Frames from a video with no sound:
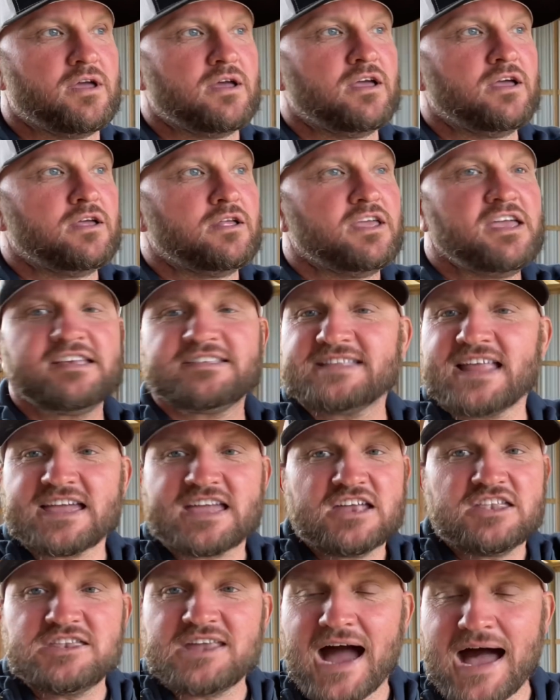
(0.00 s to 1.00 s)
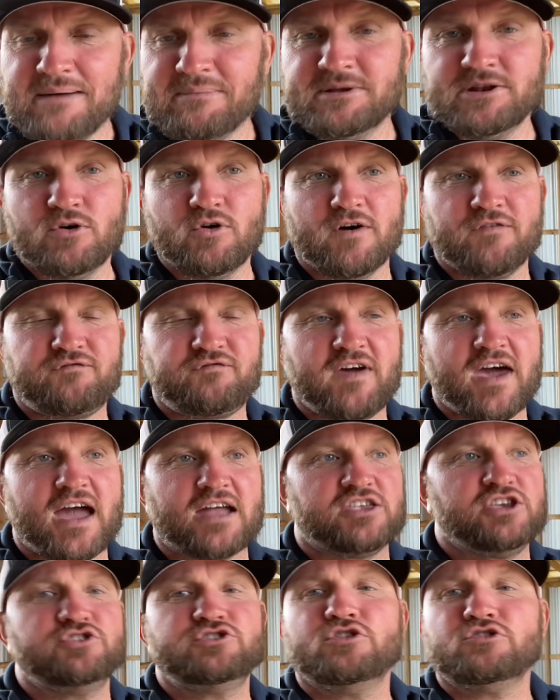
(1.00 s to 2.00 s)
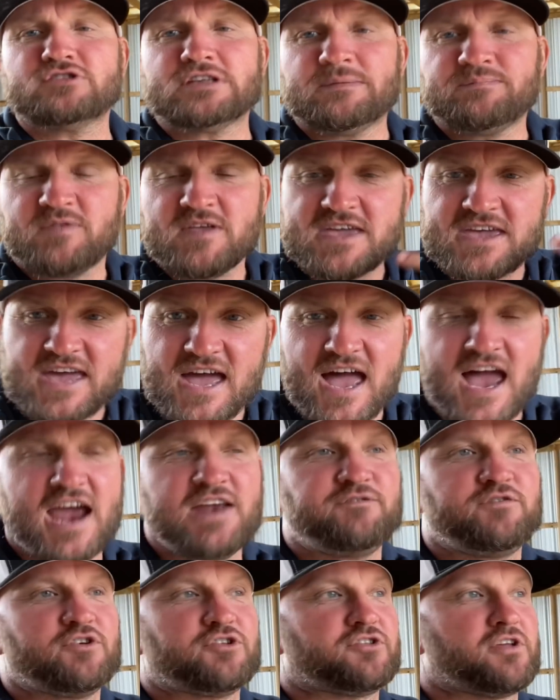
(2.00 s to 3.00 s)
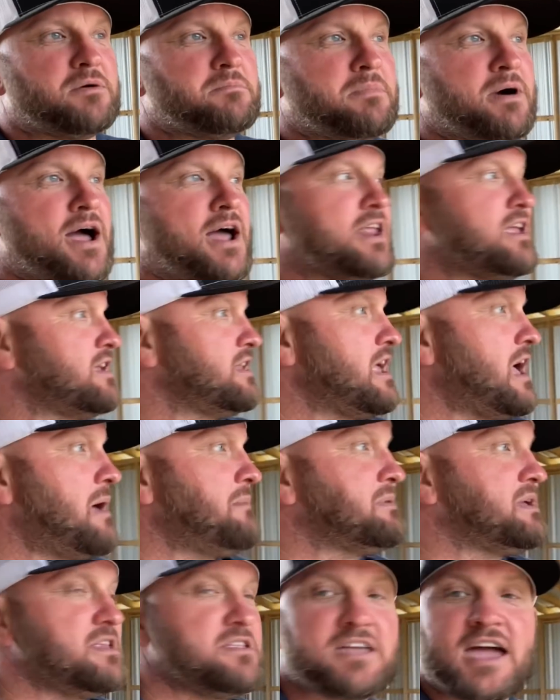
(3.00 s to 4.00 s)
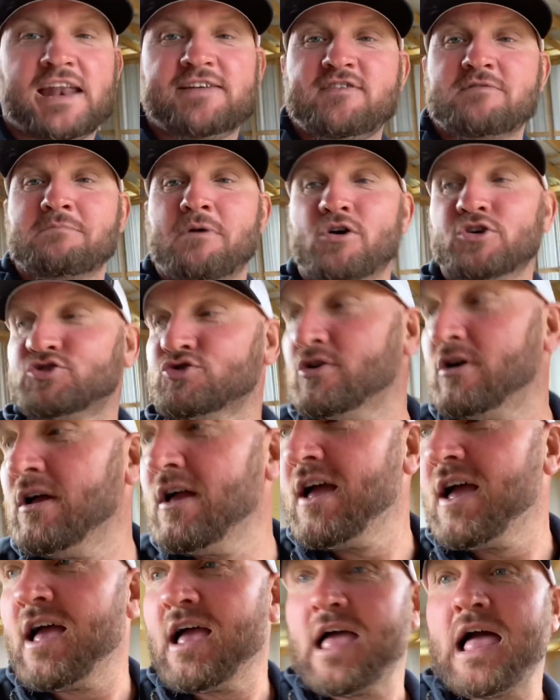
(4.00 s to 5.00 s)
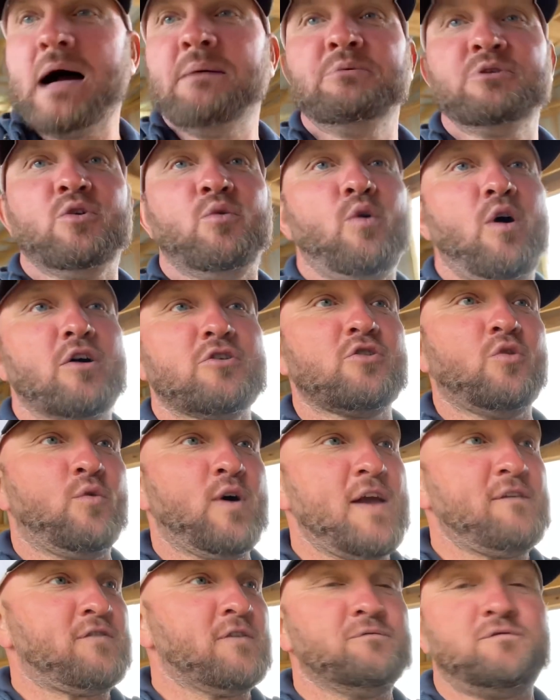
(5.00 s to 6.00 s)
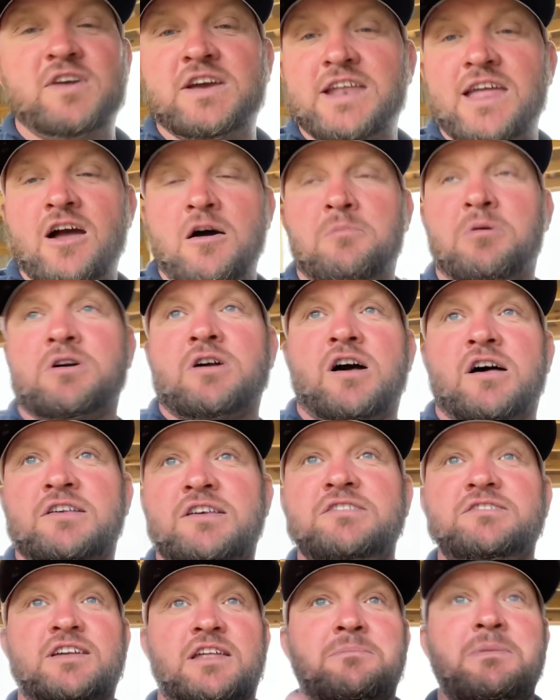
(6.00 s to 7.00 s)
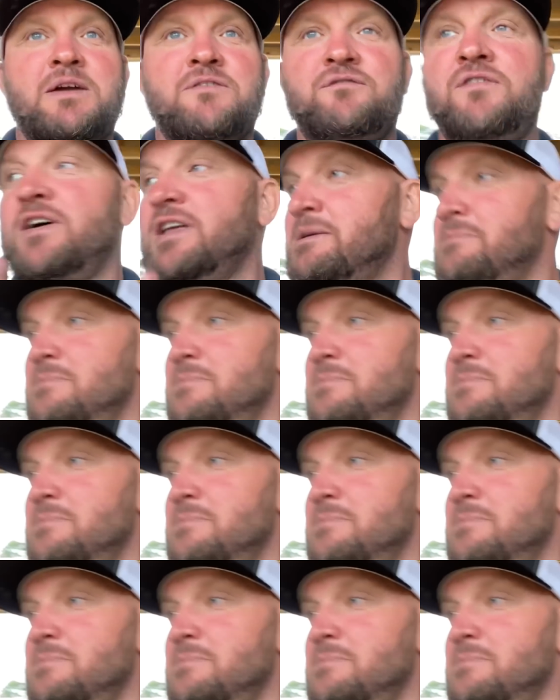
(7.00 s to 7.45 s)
It's like a domino effect. You do something kind for somebody, and now I'm getting kind of emotional. I'm going to walk away from Fidel because he's going to make fun of me.